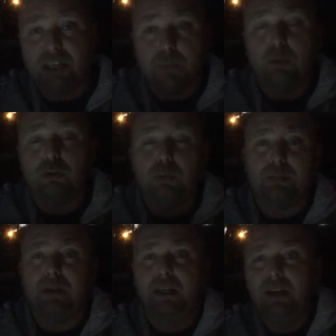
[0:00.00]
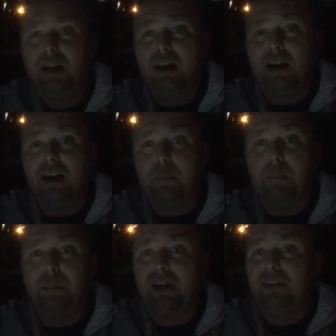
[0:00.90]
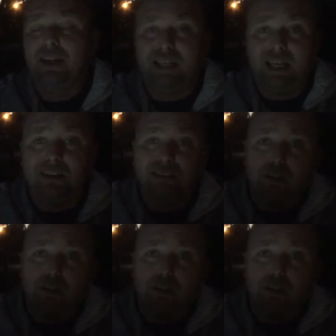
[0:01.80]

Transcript: Gim was with me, but again,